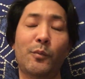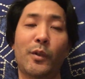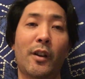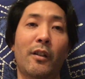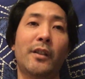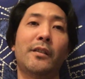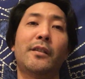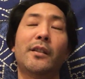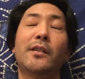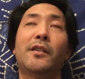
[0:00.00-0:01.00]

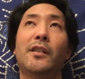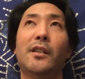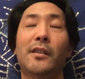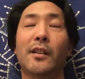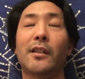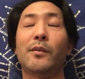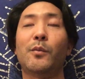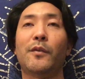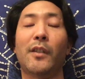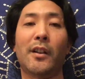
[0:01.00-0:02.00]
Regardless, she said
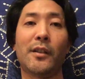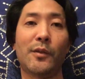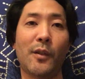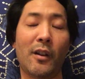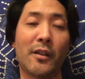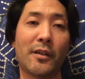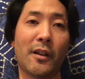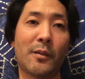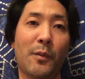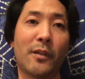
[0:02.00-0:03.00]
we're flying into a highly
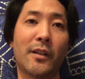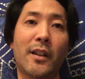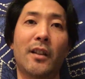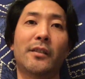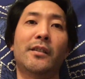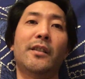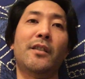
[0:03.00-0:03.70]
charged part of the galaxy,